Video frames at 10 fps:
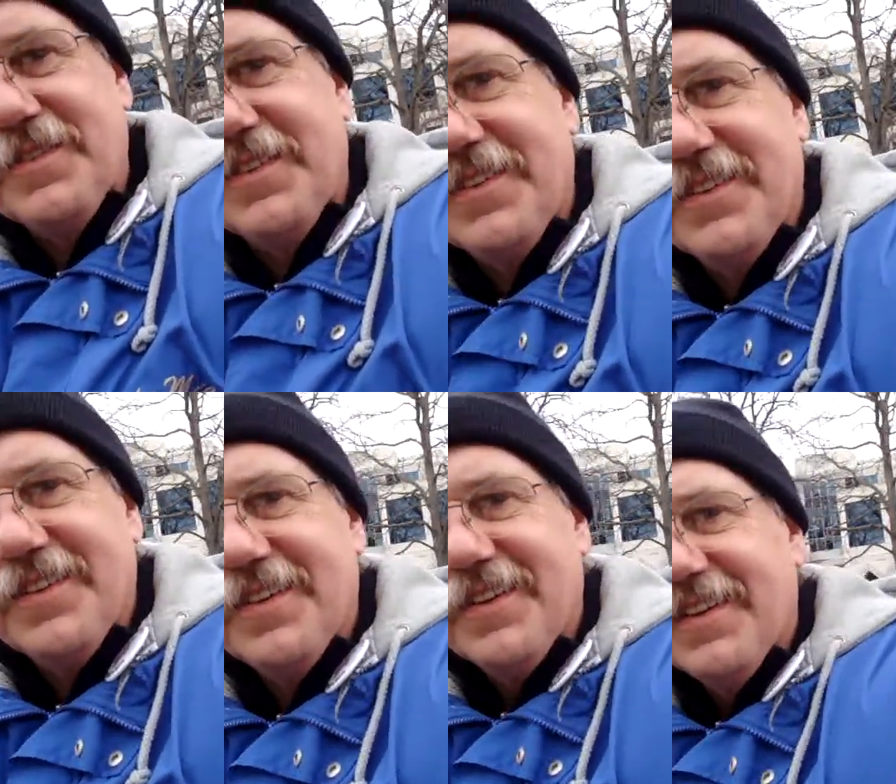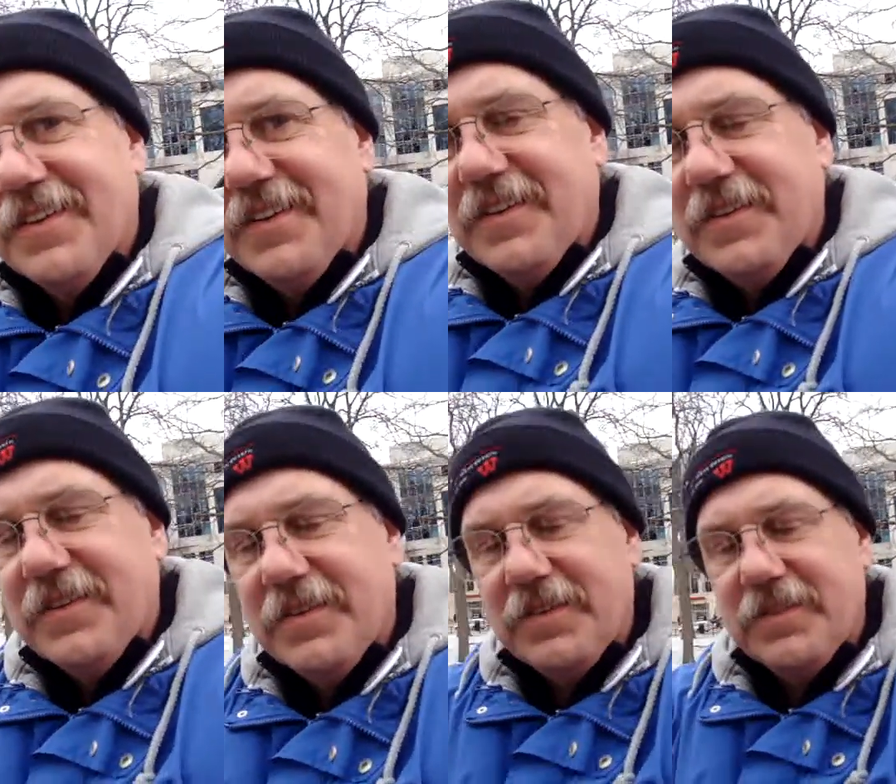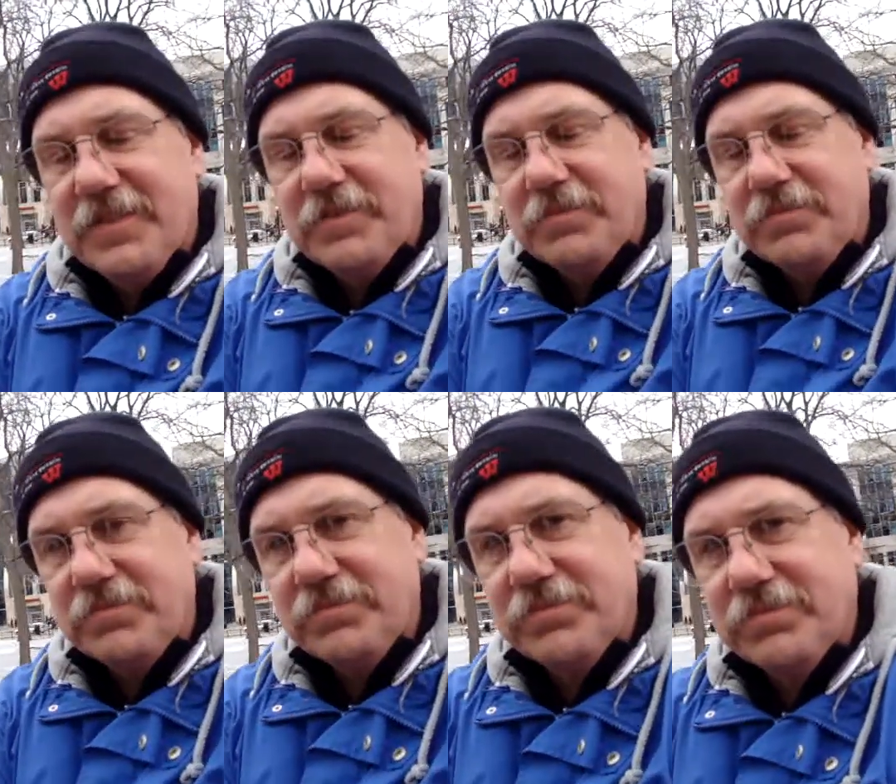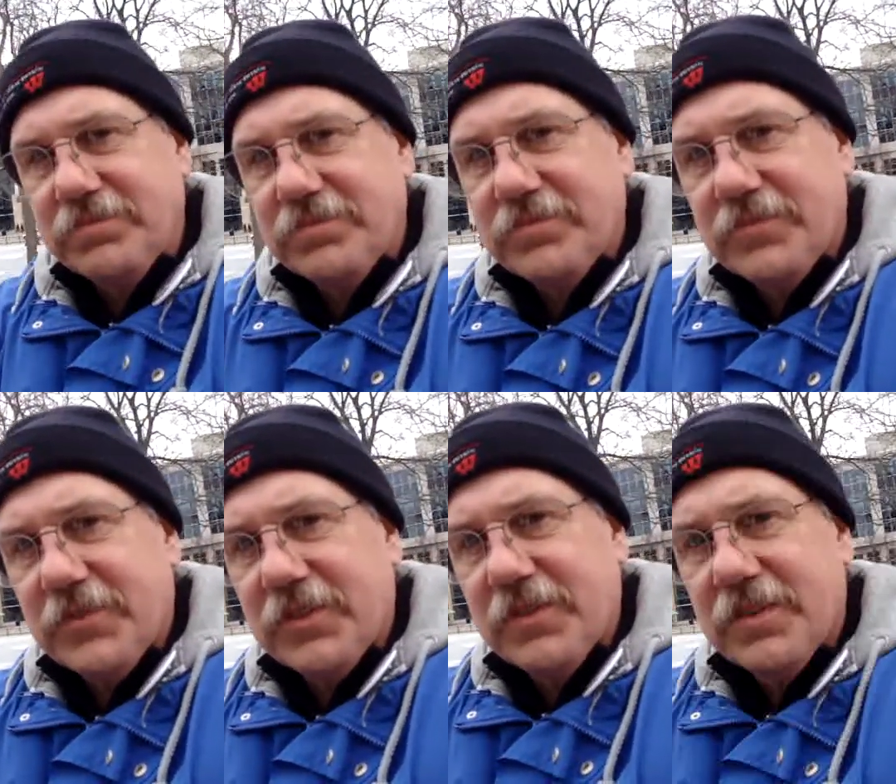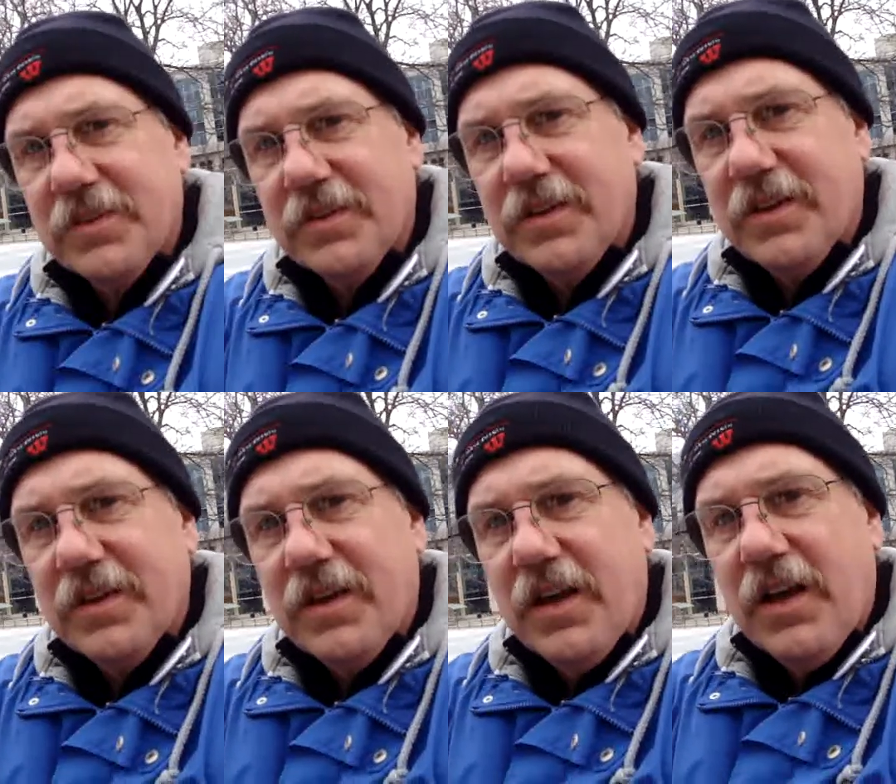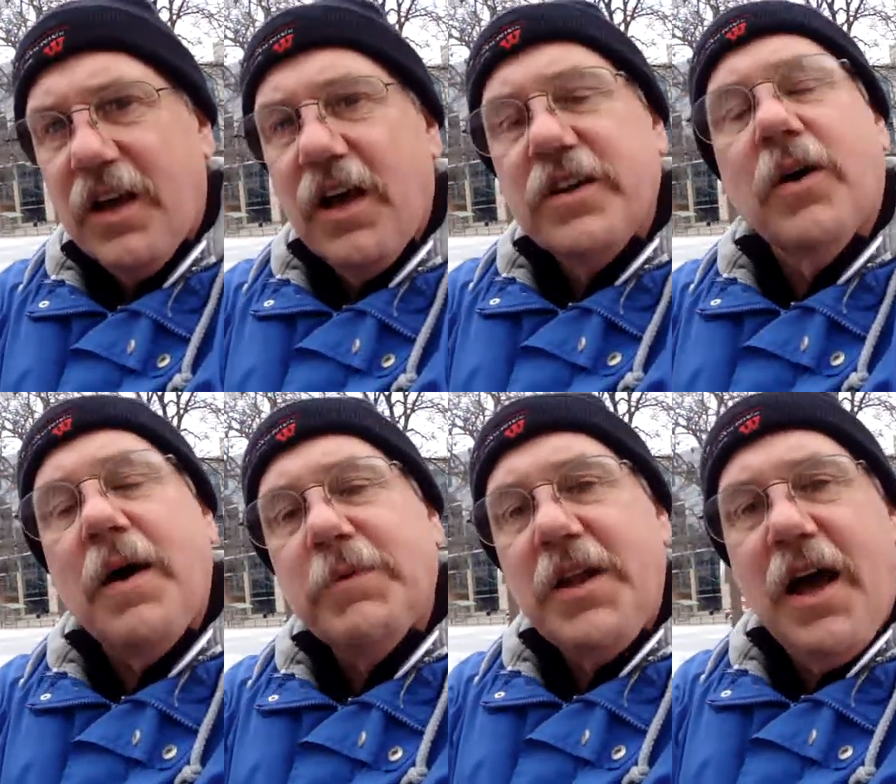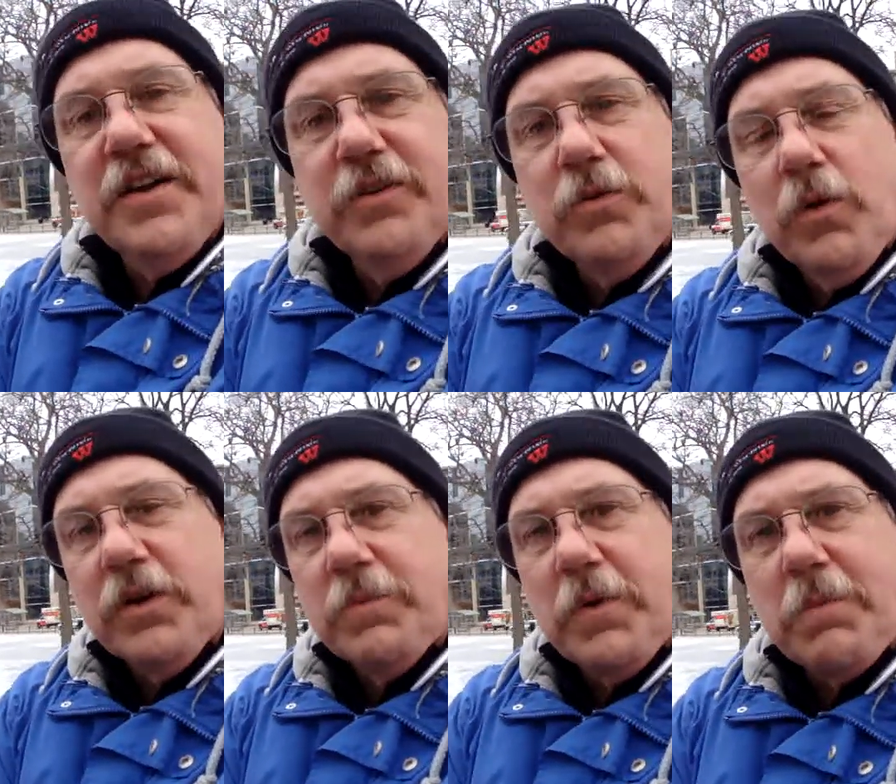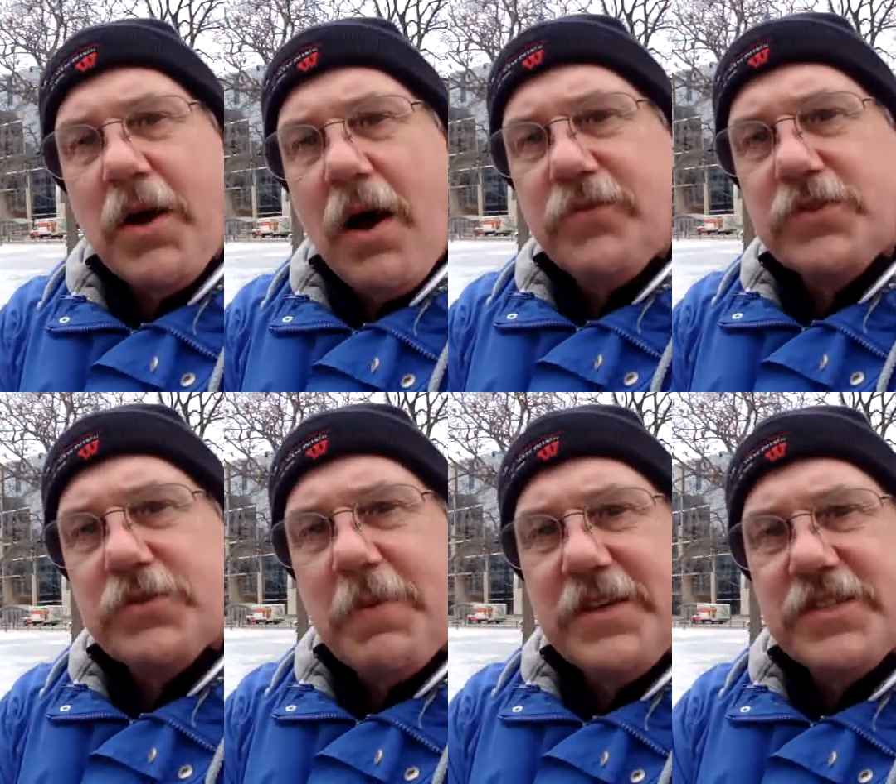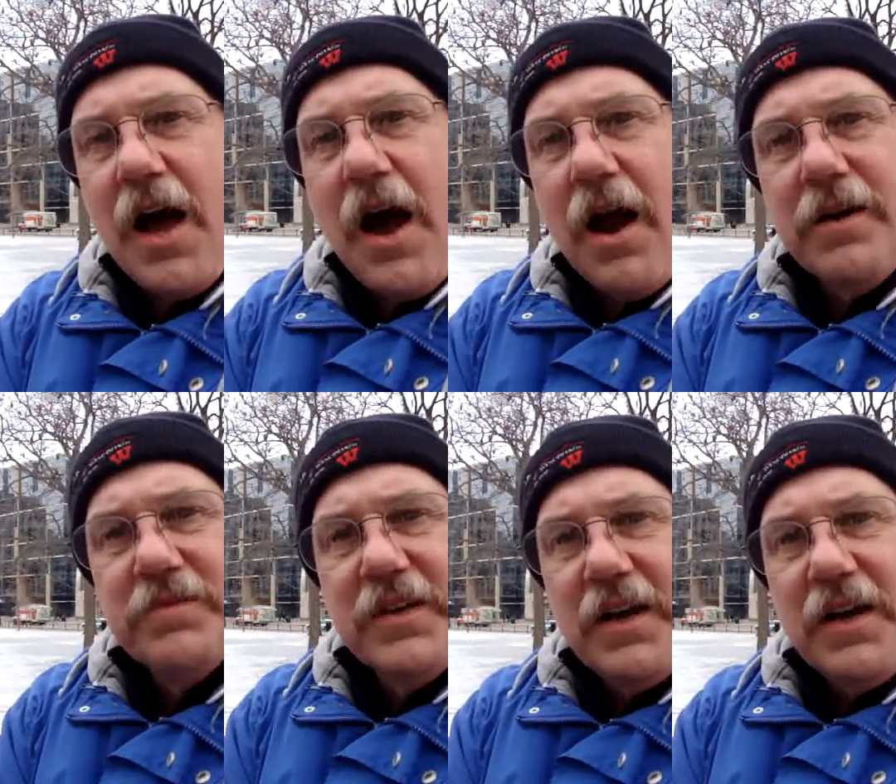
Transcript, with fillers: Hill. And you are a union worker, you said you're not? No, I'm a non-union worker, but my office mates are.